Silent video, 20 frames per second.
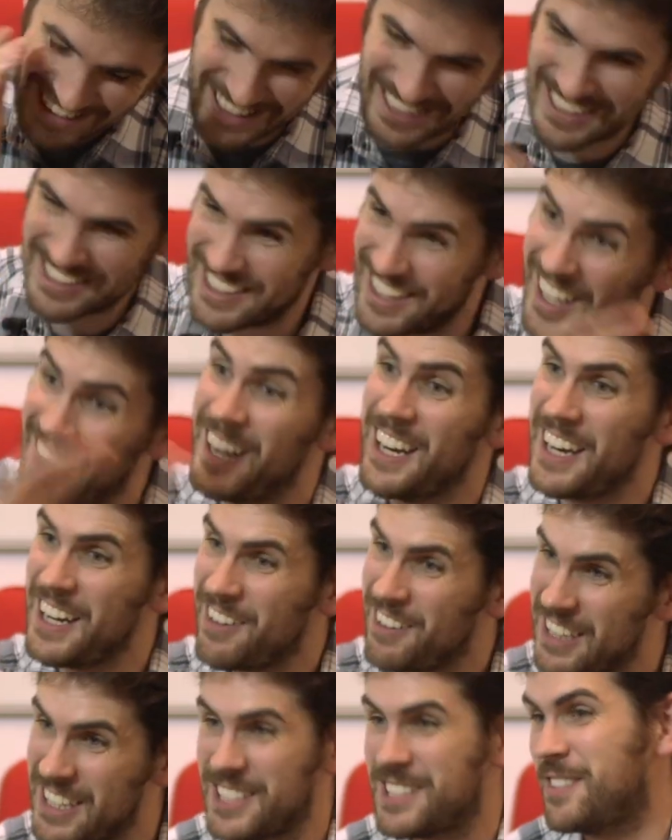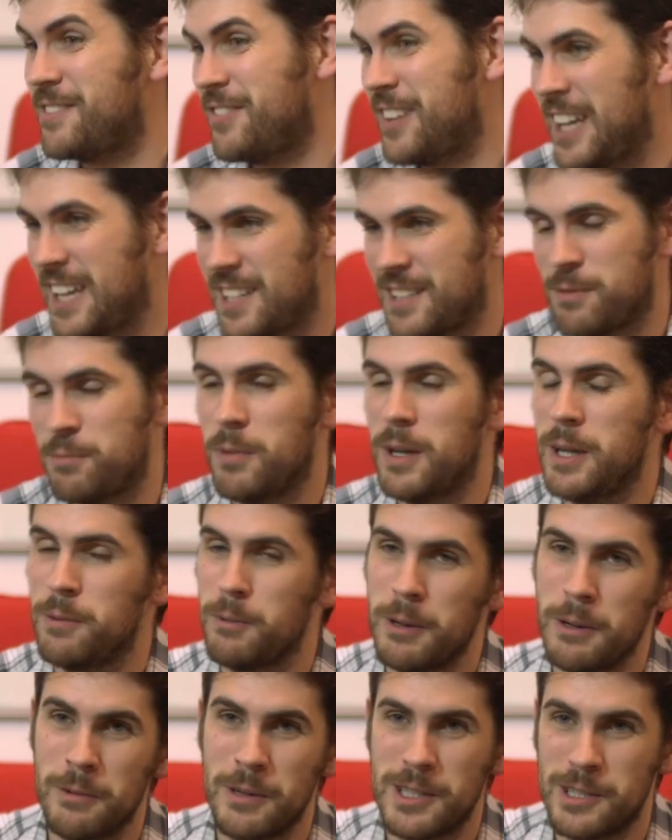like to hilarious effect when
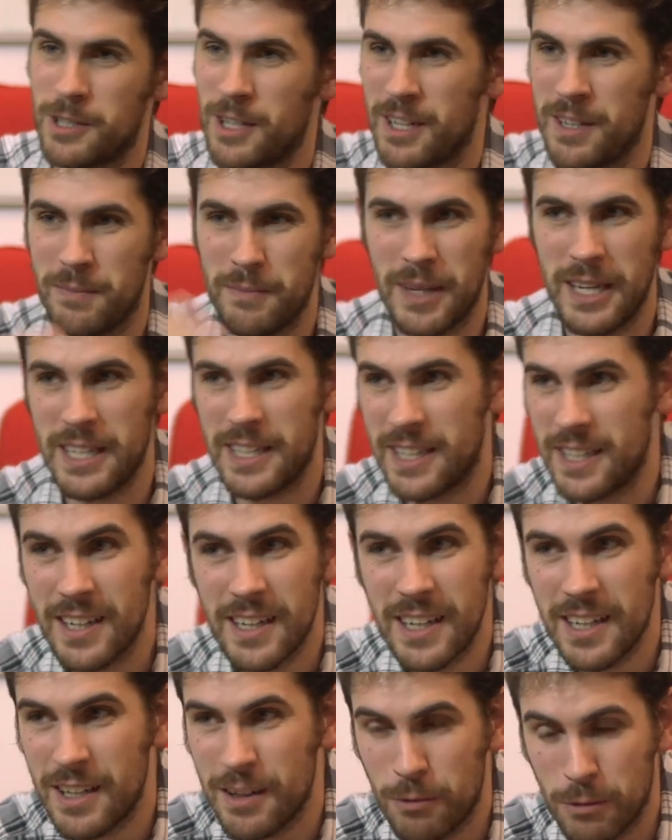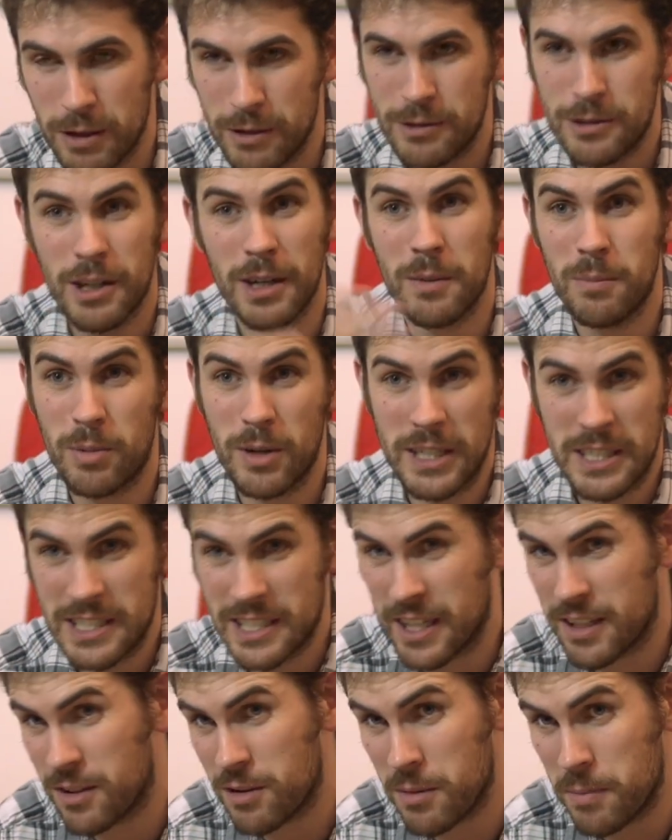we were trying to make when we're trying to bring
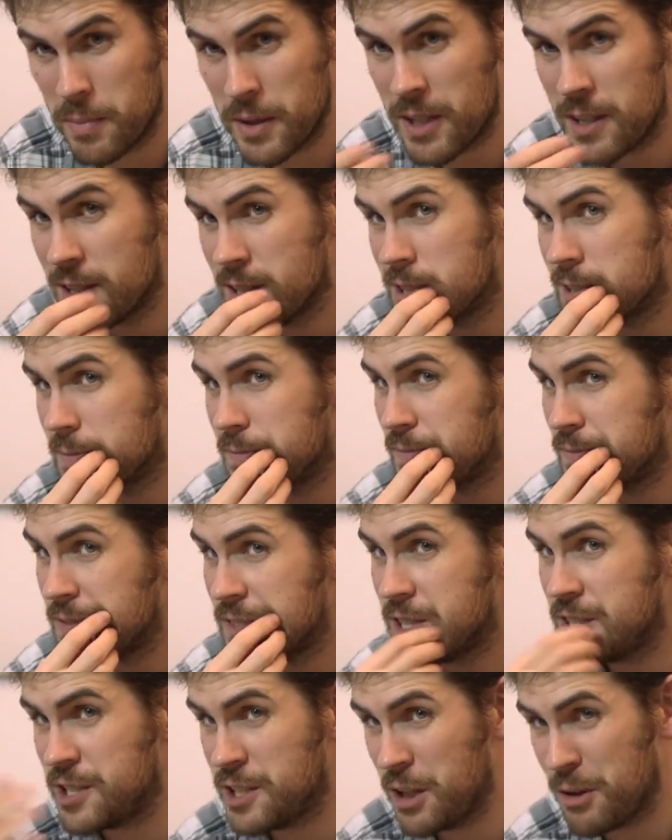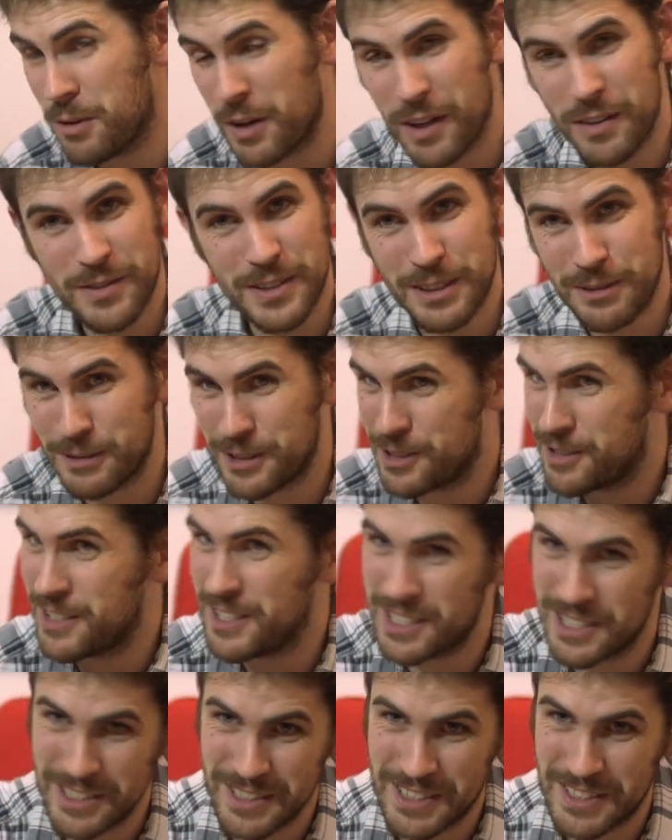together a build to show off. So we're
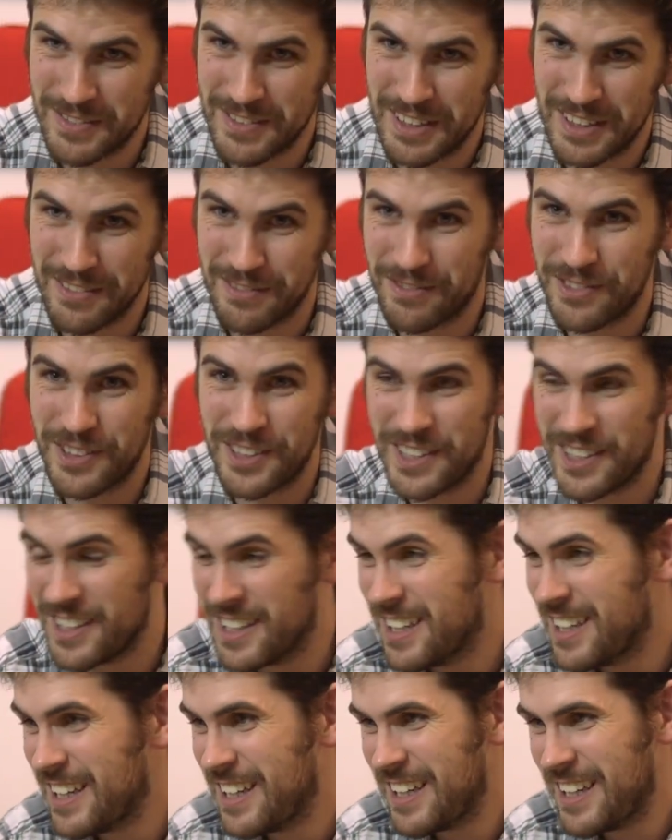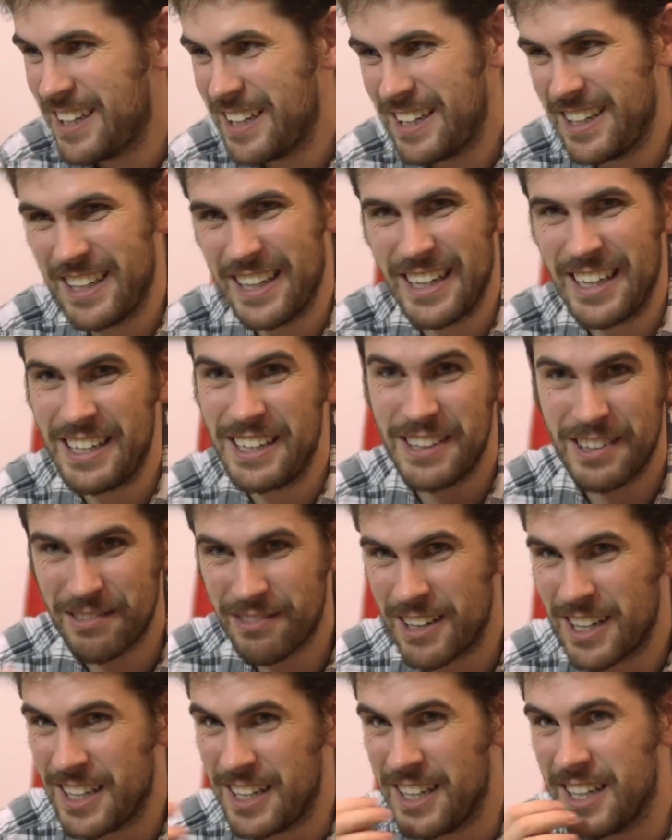trying to do something for
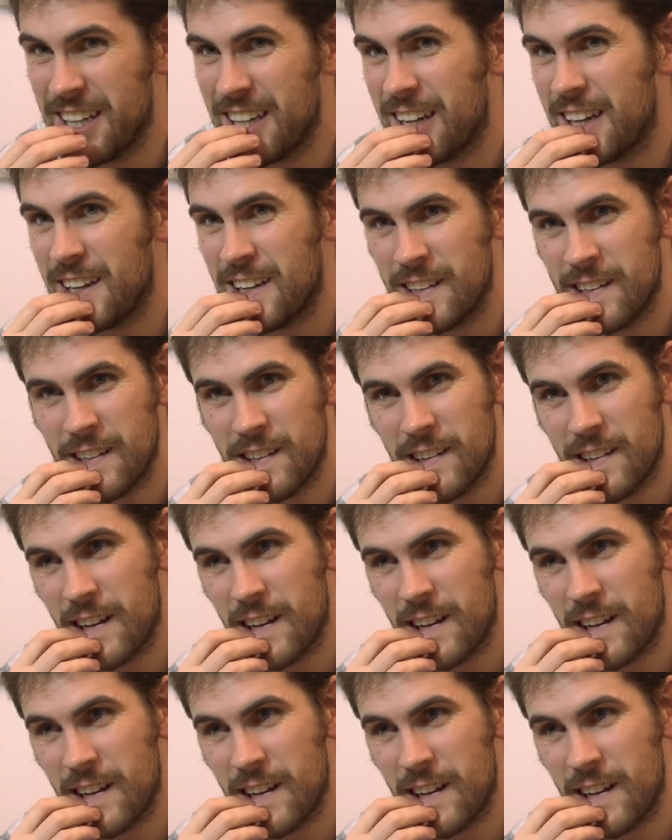E3, and you're